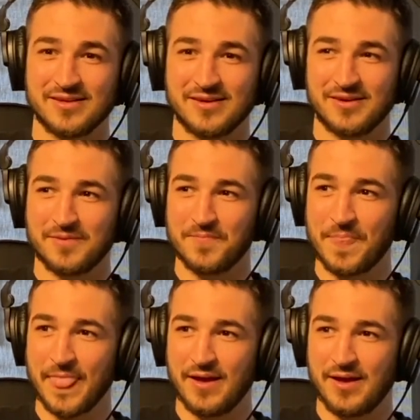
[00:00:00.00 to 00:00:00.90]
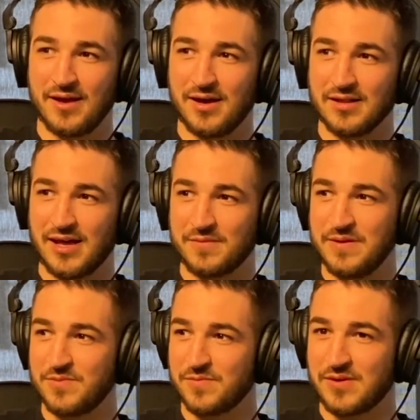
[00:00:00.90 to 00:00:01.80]
A lot of
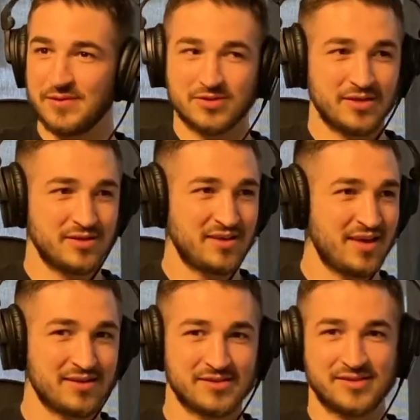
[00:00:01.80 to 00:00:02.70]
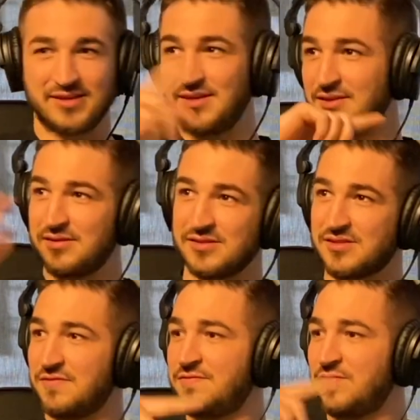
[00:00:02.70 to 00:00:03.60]
people probably can't see just
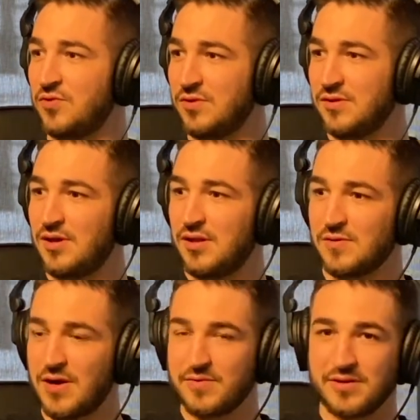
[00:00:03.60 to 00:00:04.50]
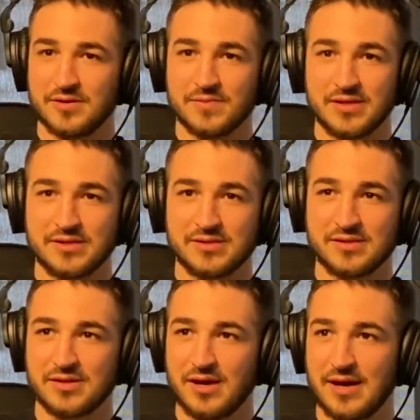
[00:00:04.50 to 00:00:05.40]
the full all around here, but it's
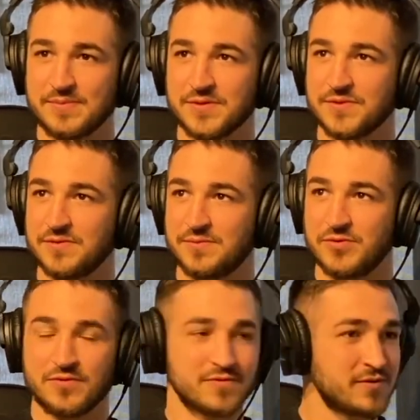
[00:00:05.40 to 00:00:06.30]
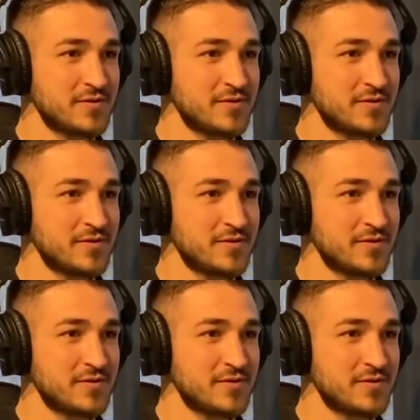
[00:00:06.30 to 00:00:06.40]
absolutely beautiful.